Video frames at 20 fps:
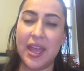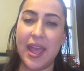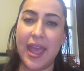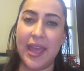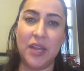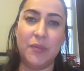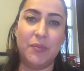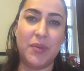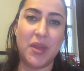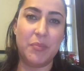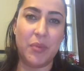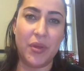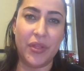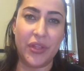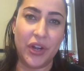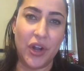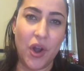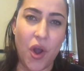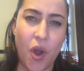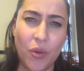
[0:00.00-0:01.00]
any people
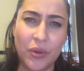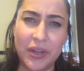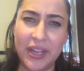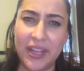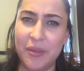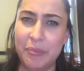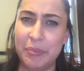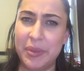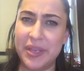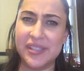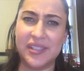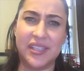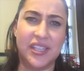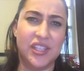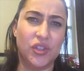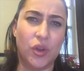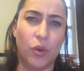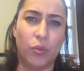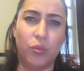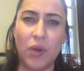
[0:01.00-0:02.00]
that are owning a
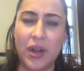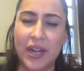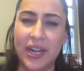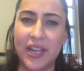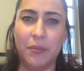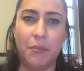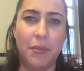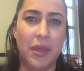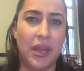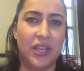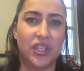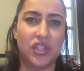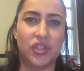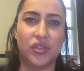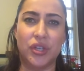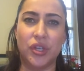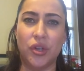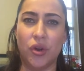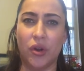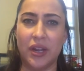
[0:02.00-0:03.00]
business or running a
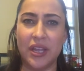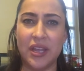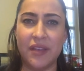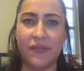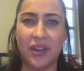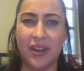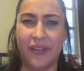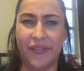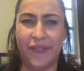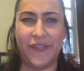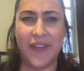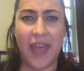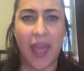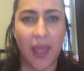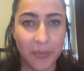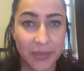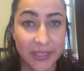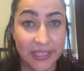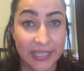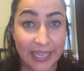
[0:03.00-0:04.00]
ministry or even a
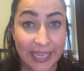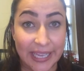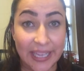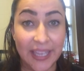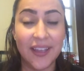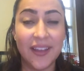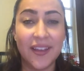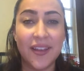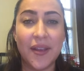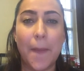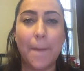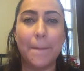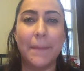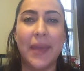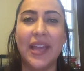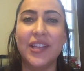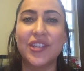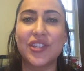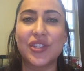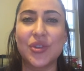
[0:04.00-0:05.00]
family,
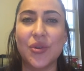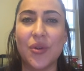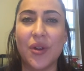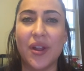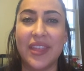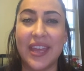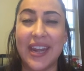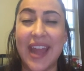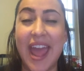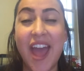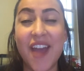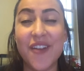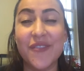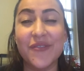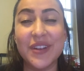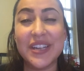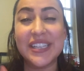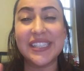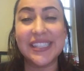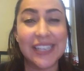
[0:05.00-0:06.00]
make sure that
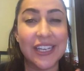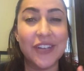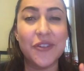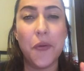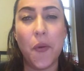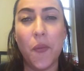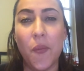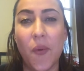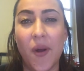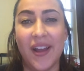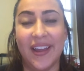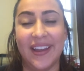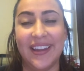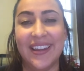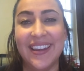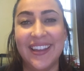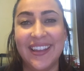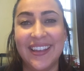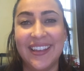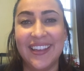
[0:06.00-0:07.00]
every single
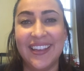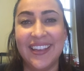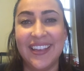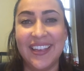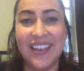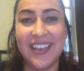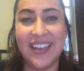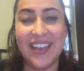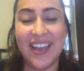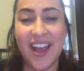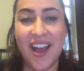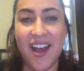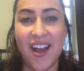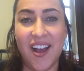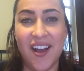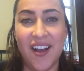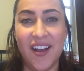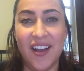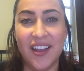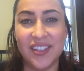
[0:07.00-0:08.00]
one
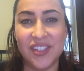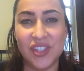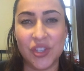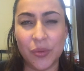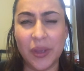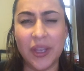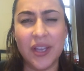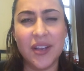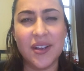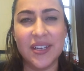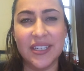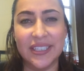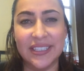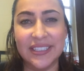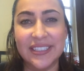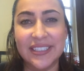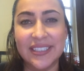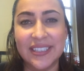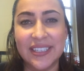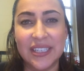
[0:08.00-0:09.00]
is doing
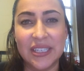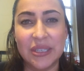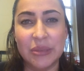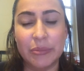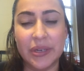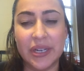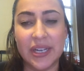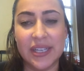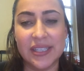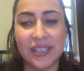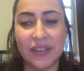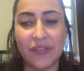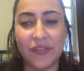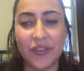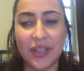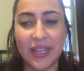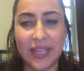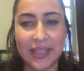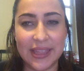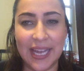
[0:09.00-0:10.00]
good, because I
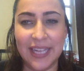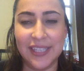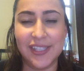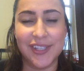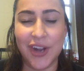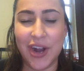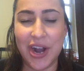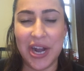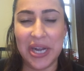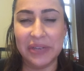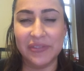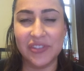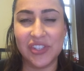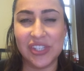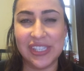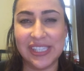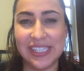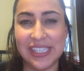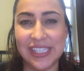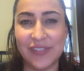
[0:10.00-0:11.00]
feel like that's the heart of
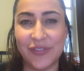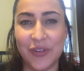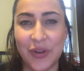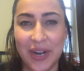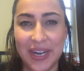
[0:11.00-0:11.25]
Jesus for